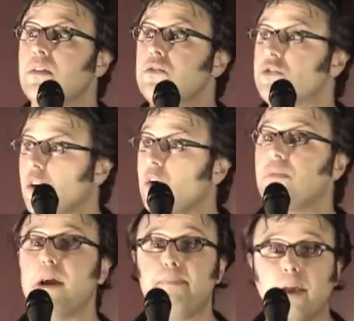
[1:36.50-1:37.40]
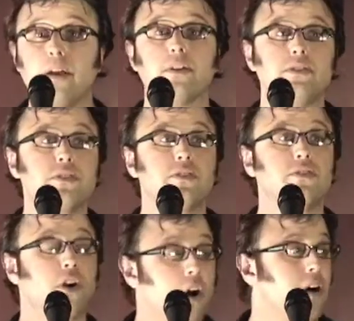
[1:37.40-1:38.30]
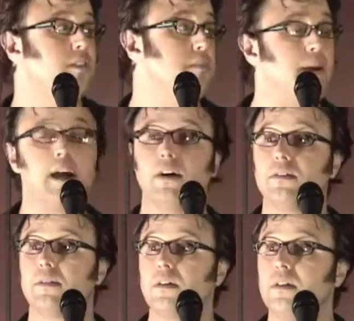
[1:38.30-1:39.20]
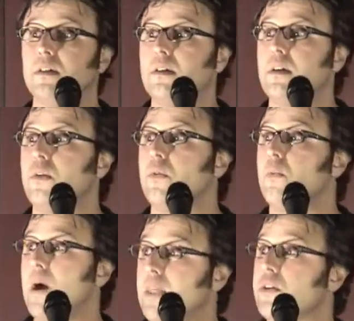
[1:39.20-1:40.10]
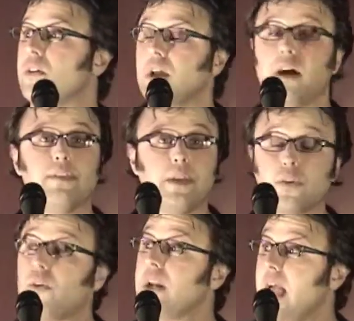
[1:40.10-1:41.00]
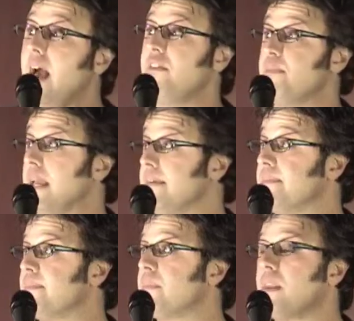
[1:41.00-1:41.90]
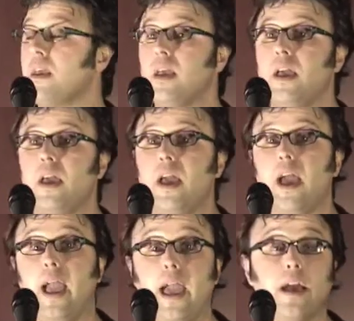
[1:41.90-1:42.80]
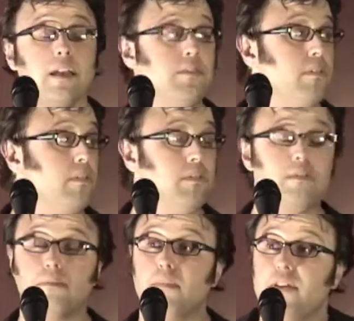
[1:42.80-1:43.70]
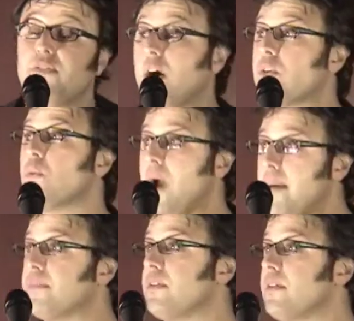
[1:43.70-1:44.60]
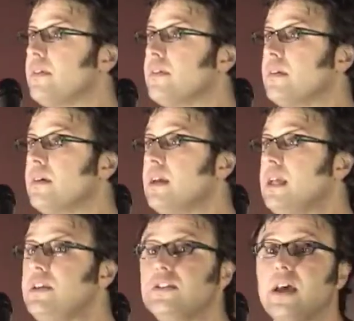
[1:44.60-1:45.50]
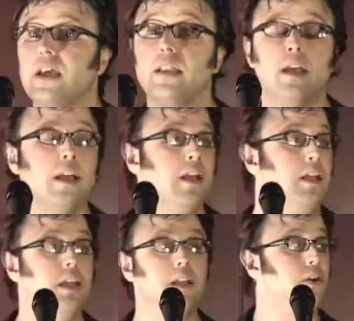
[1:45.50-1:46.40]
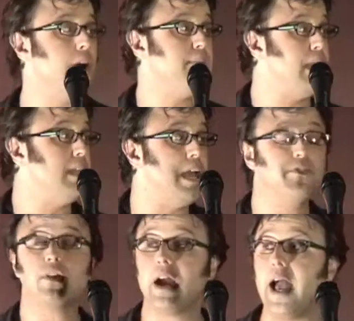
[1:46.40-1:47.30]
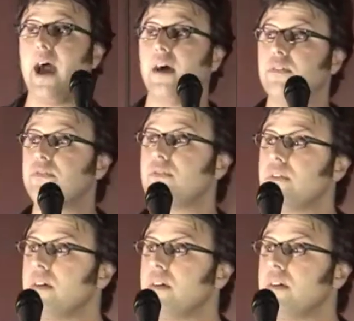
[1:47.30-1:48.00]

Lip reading: So my parents talked about whether or not they were going to have me. And my father wept. He said, you know, I may never have